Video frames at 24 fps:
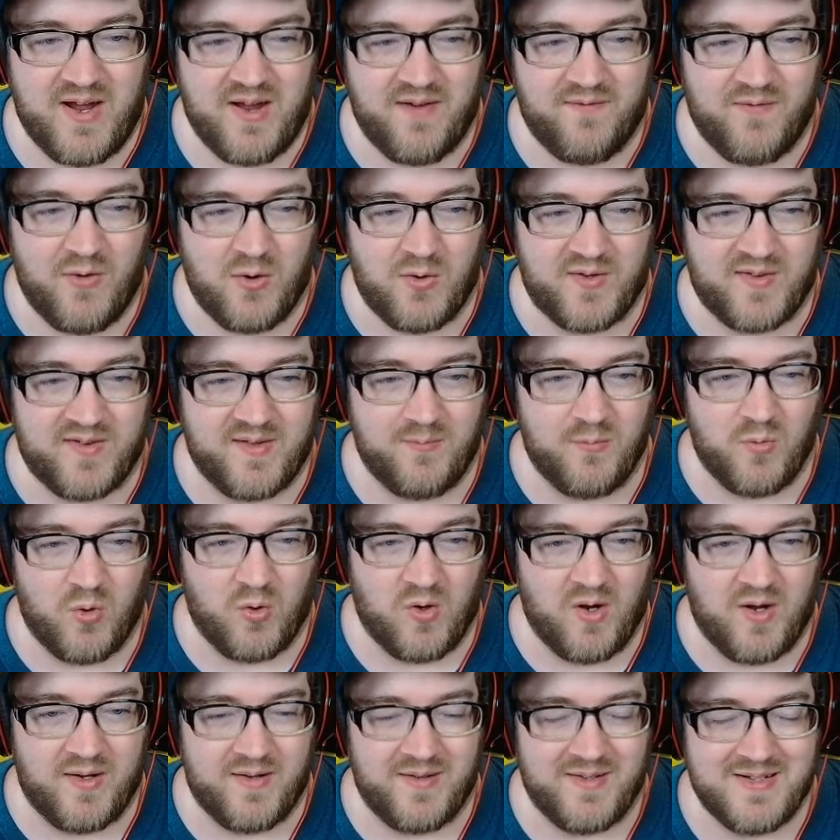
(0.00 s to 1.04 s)
focusing more
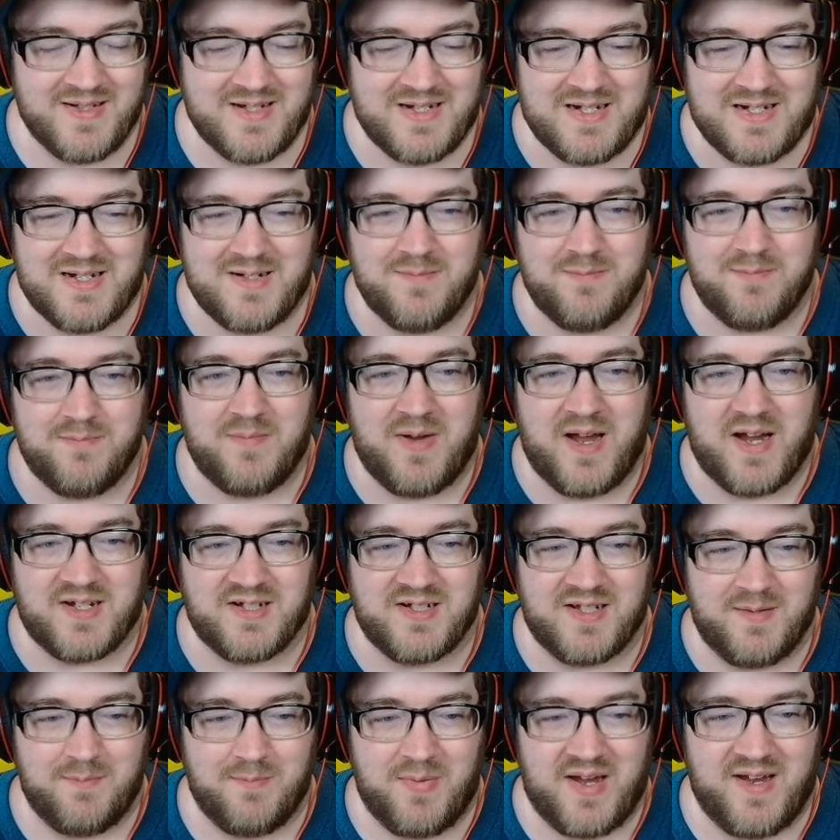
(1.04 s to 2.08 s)
on
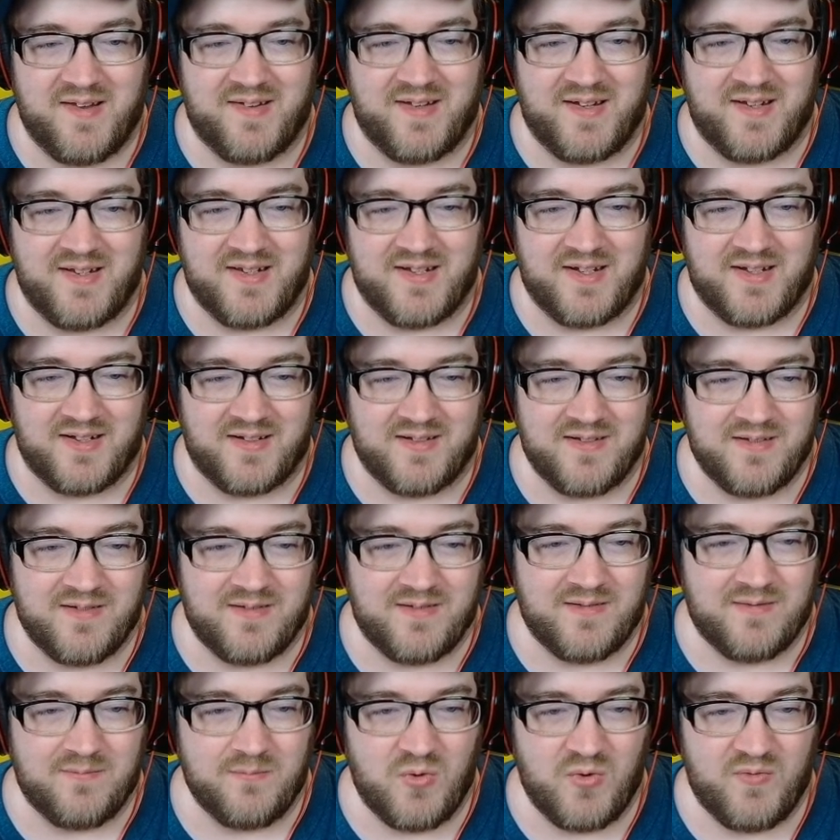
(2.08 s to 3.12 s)
actually basing the
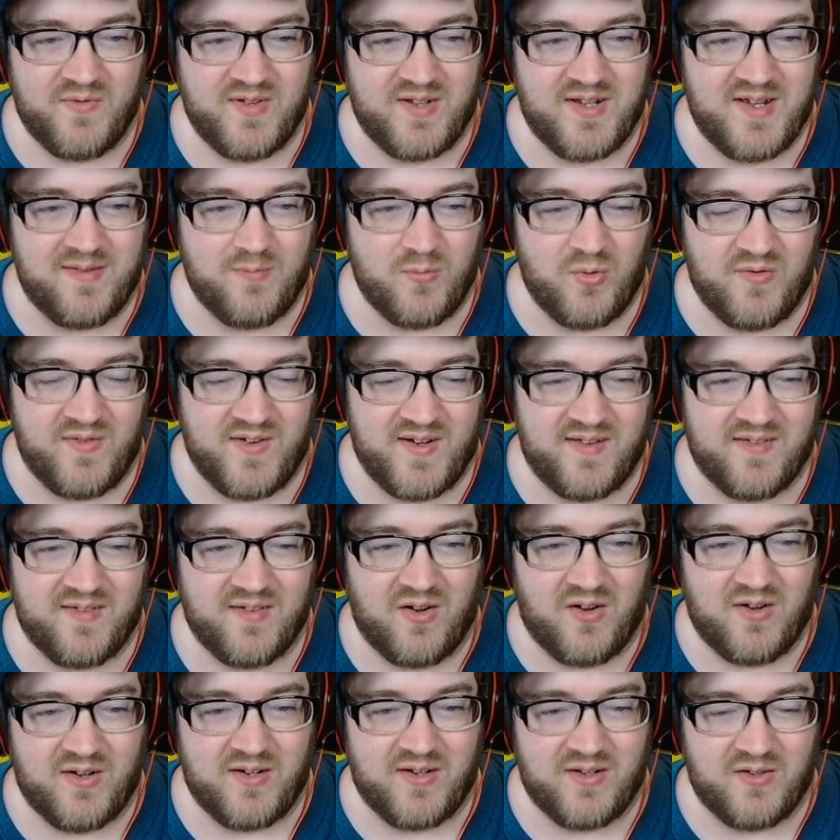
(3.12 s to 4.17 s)
movie, these movies
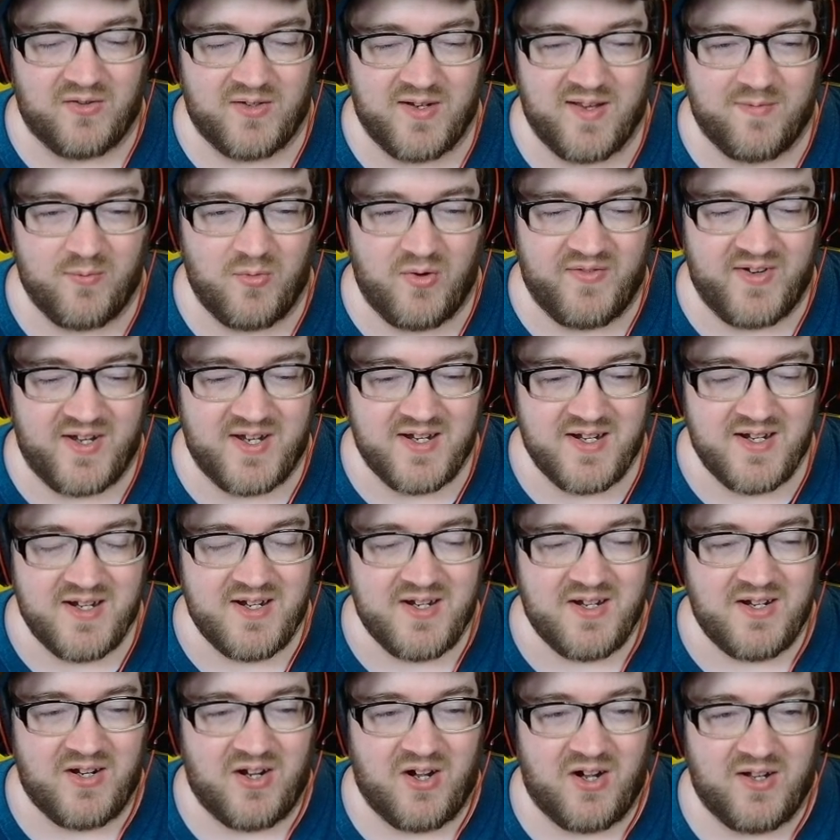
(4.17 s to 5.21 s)
on the, or this movie
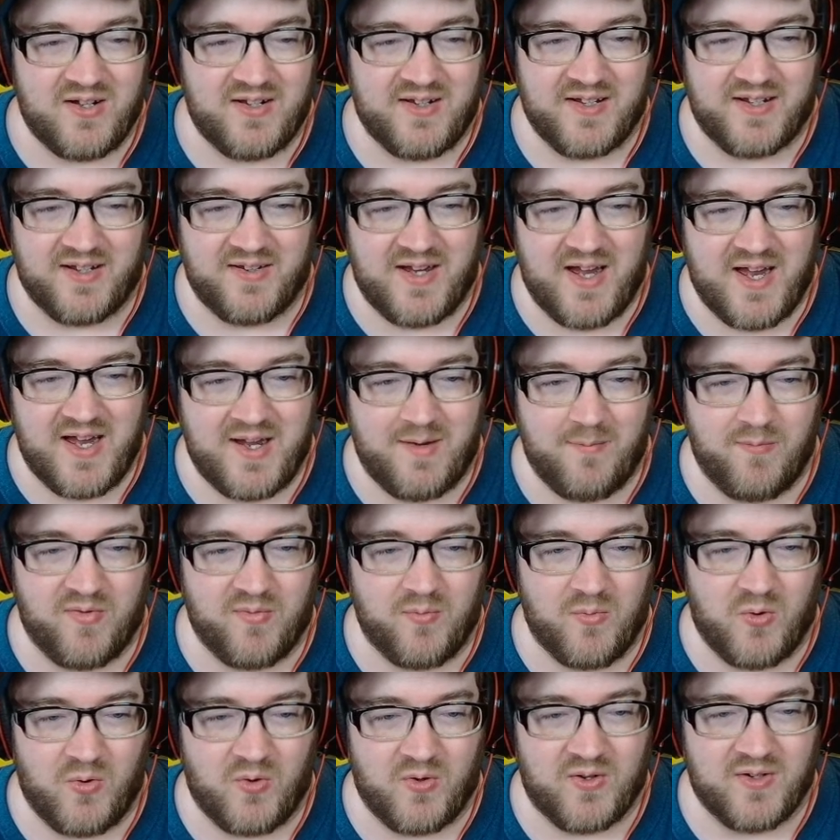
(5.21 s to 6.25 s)
on the games
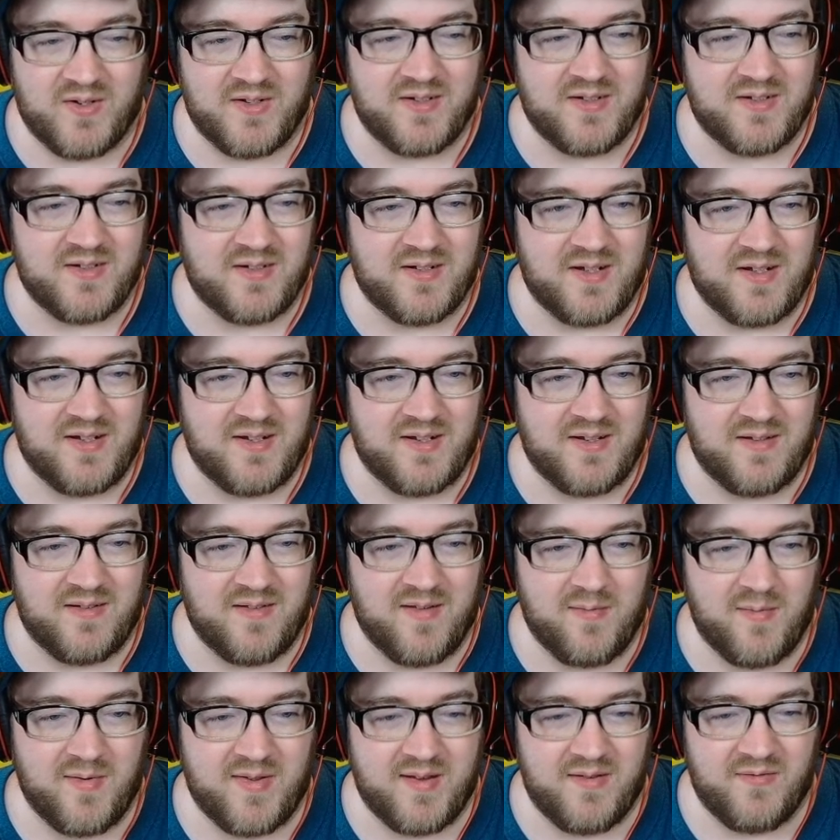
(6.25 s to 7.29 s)
more, and
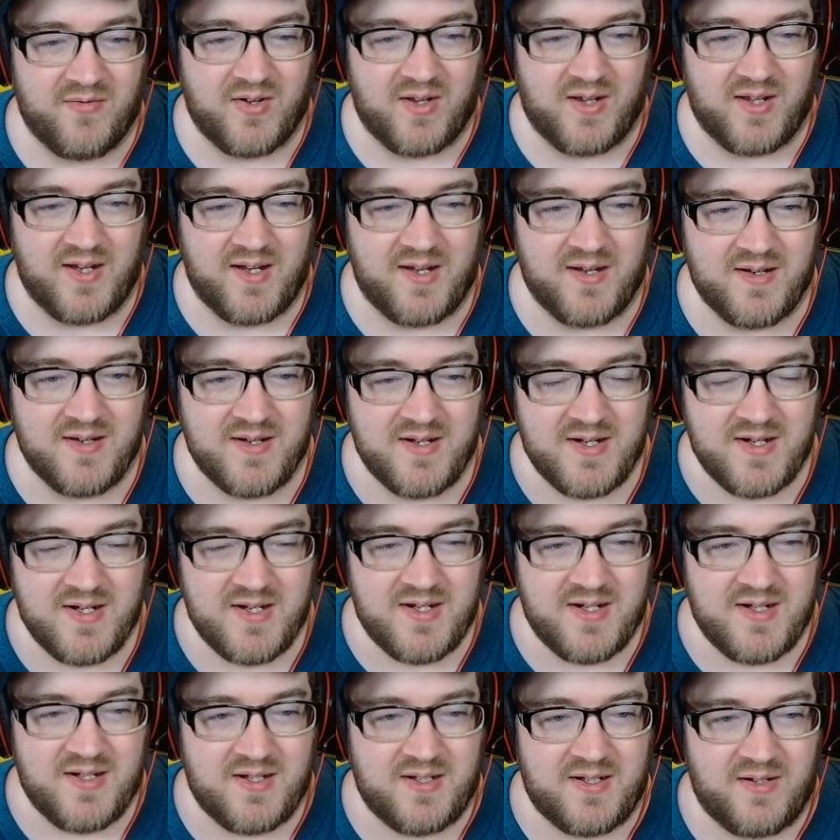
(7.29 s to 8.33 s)
specifically
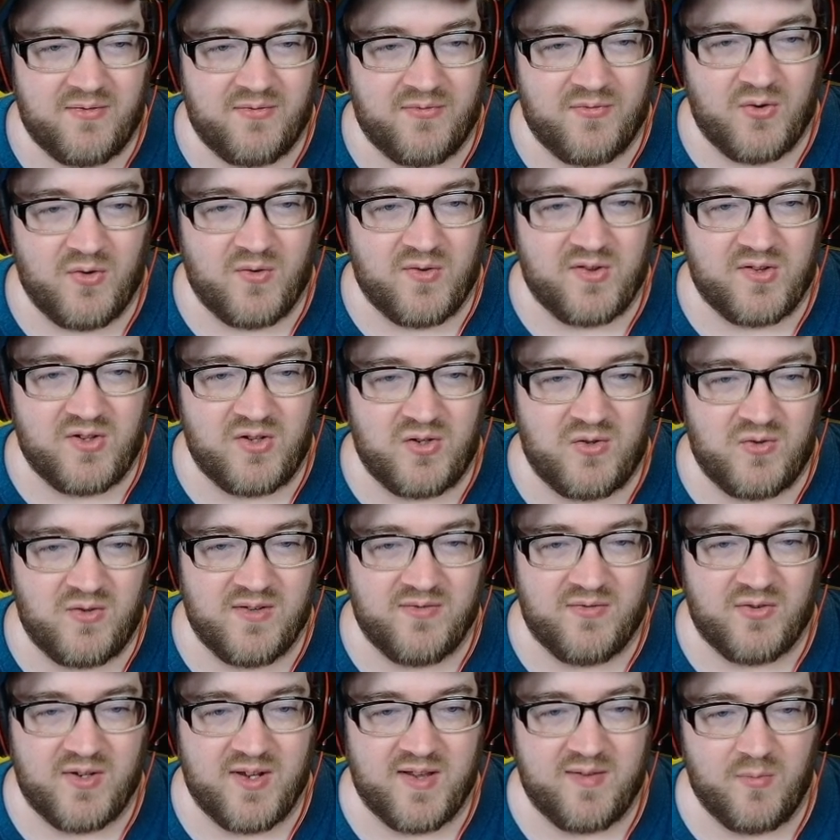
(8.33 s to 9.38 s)
the first two
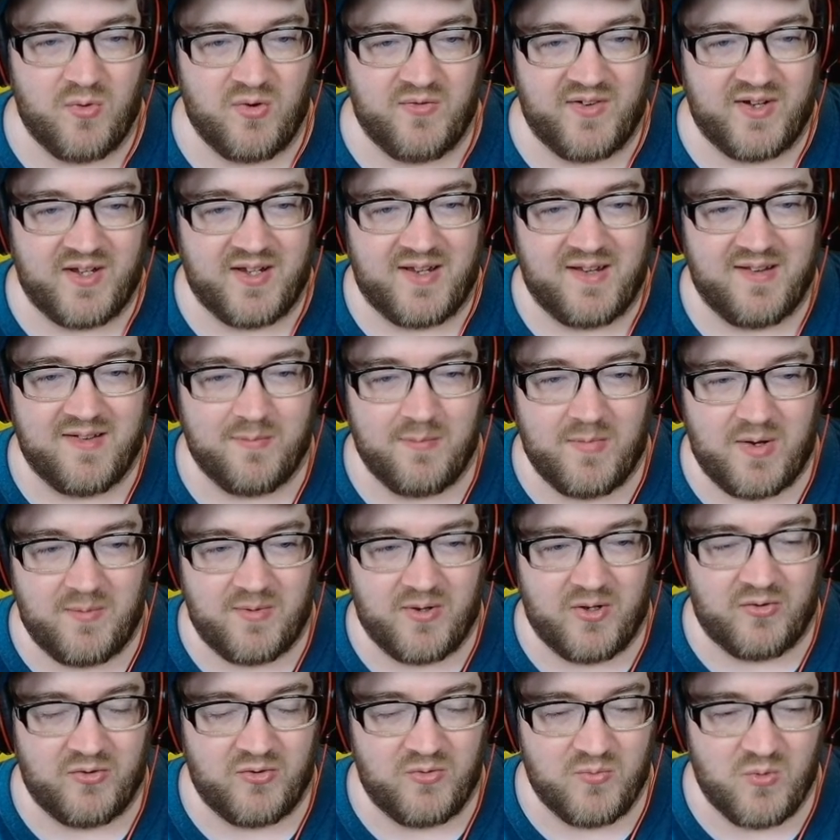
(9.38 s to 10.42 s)
for this movie at least. Maybe
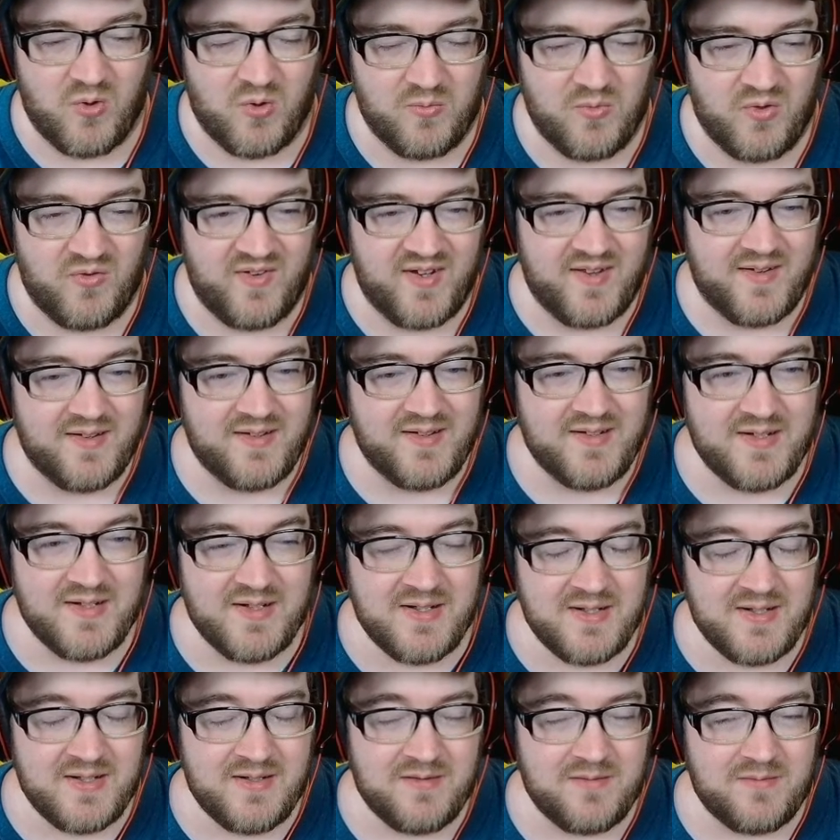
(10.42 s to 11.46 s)
they'll do more movies,
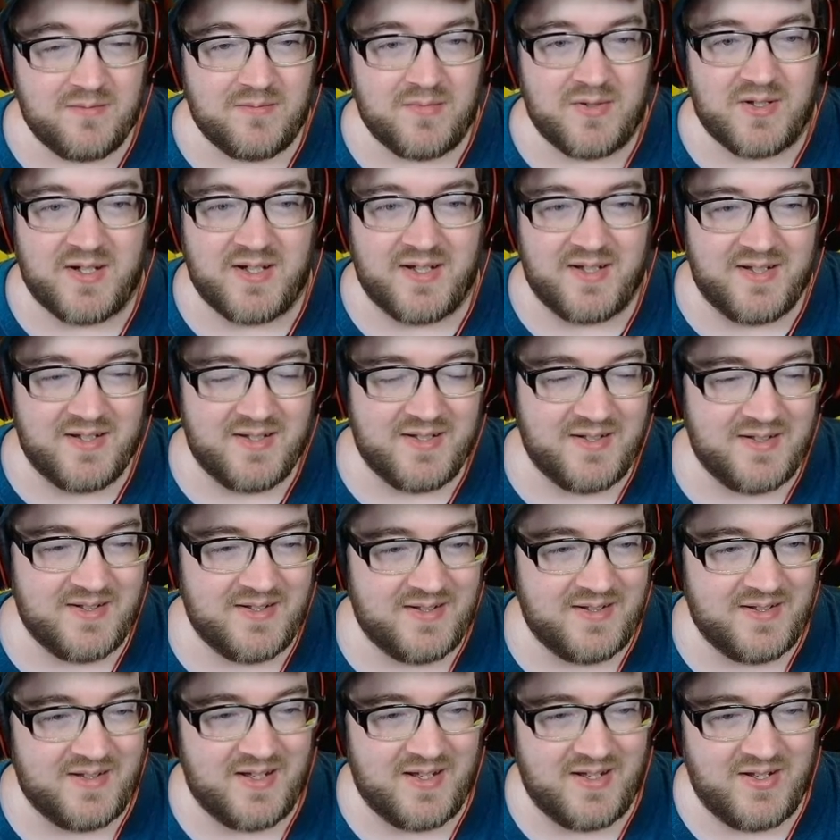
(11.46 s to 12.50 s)
but
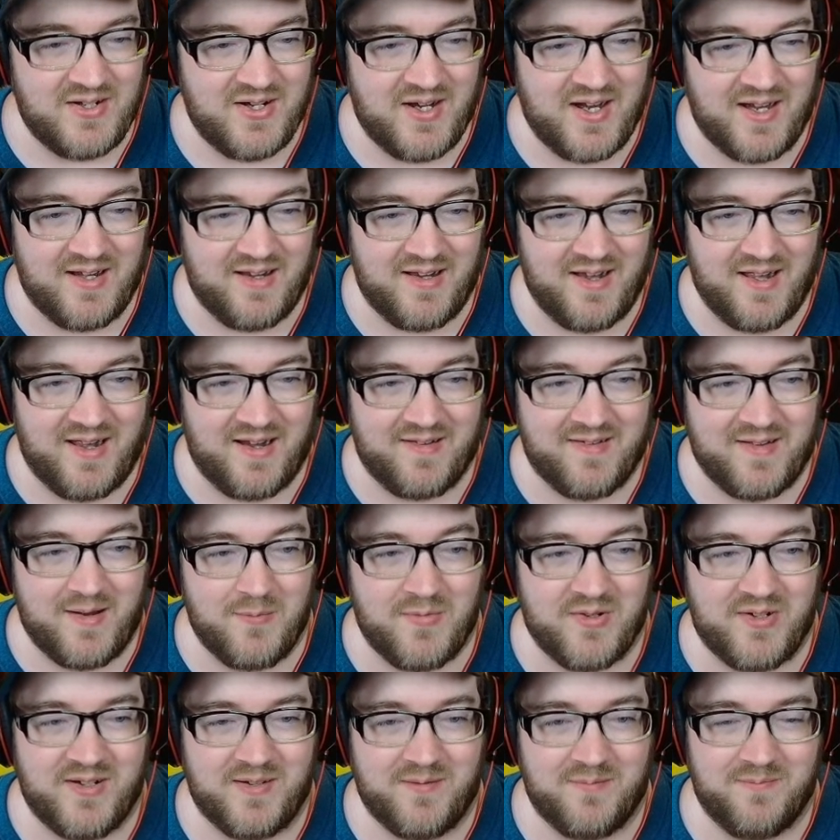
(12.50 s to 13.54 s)
and you got like some
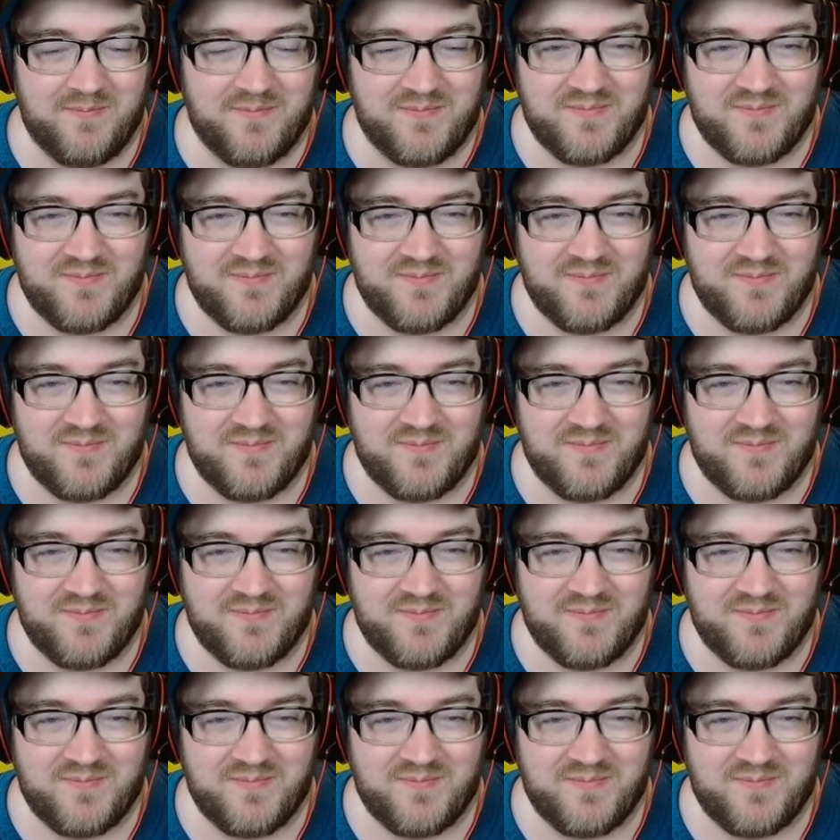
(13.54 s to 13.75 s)
of the